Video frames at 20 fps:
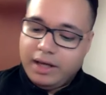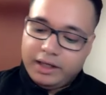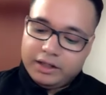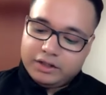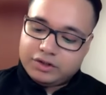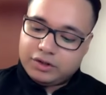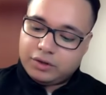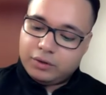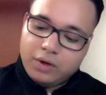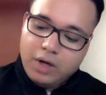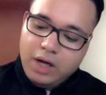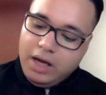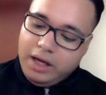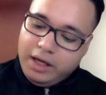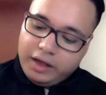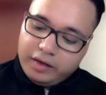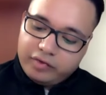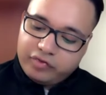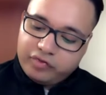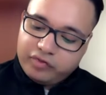And so
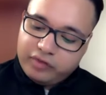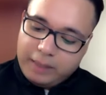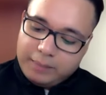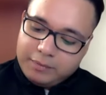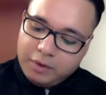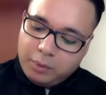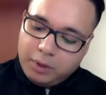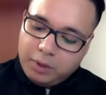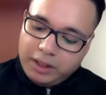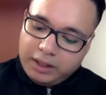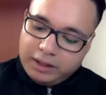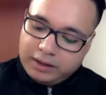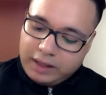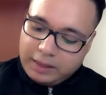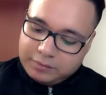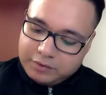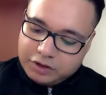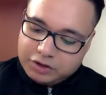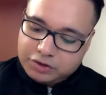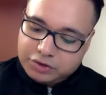if lambda 1 and
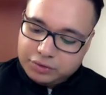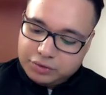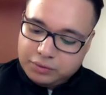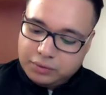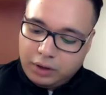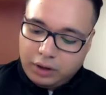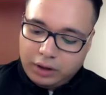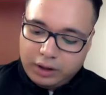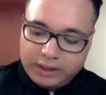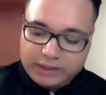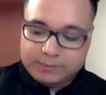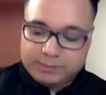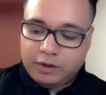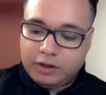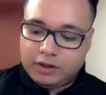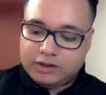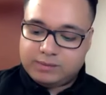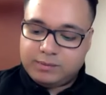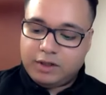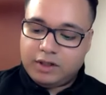lambda 2 are as
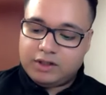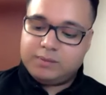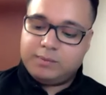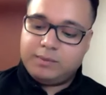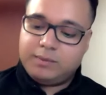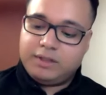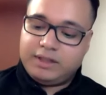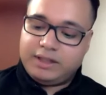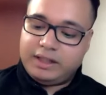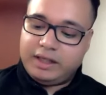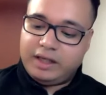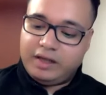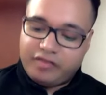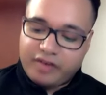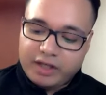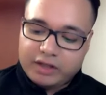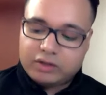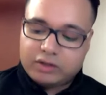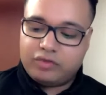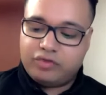small as possible, then the
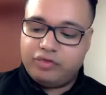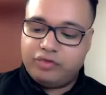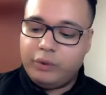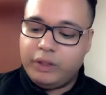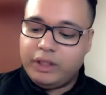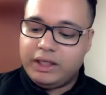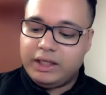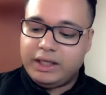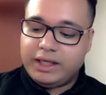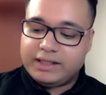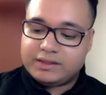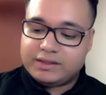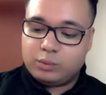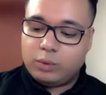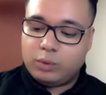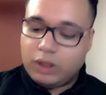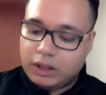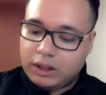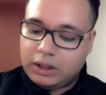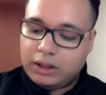effect of
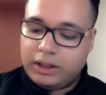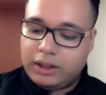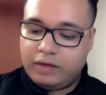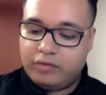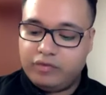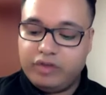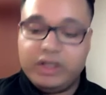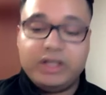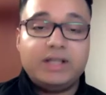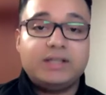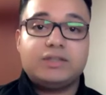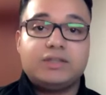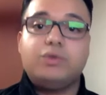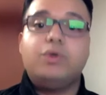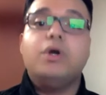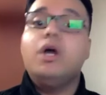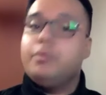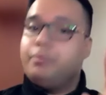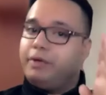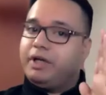VDS1 and
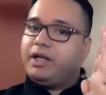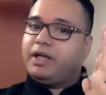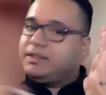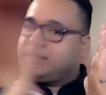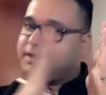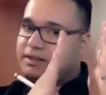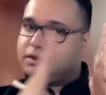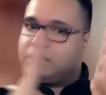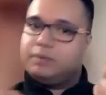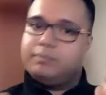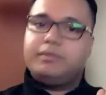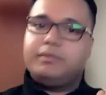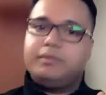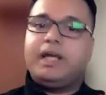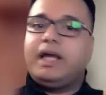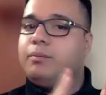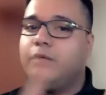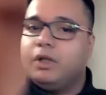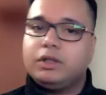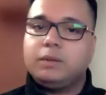VDS2, because it's
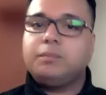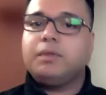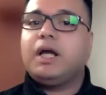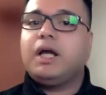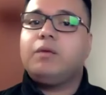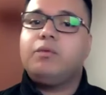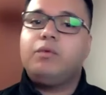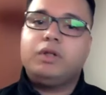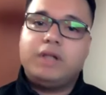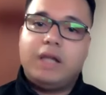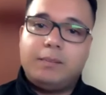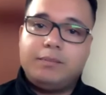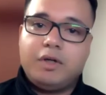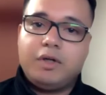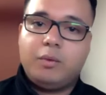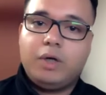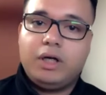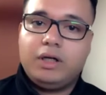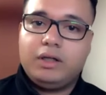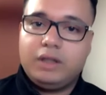getting multiplied with
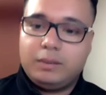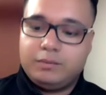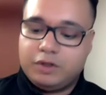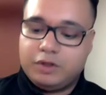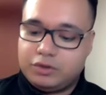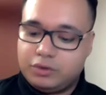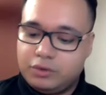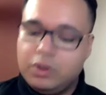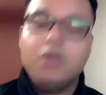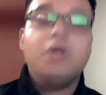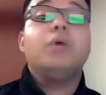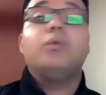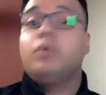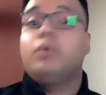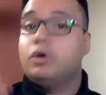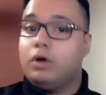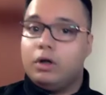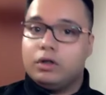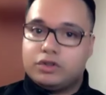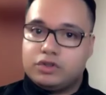lambda 1 and lambda 2,
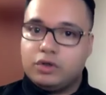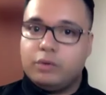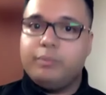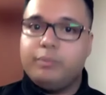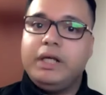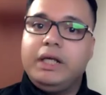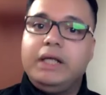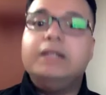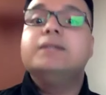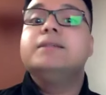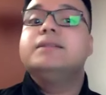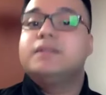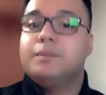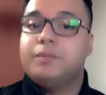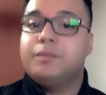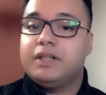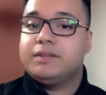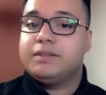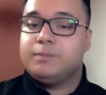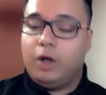would also be
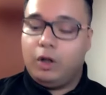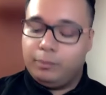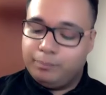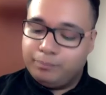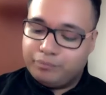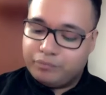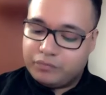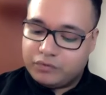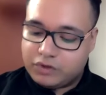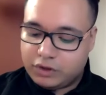something small.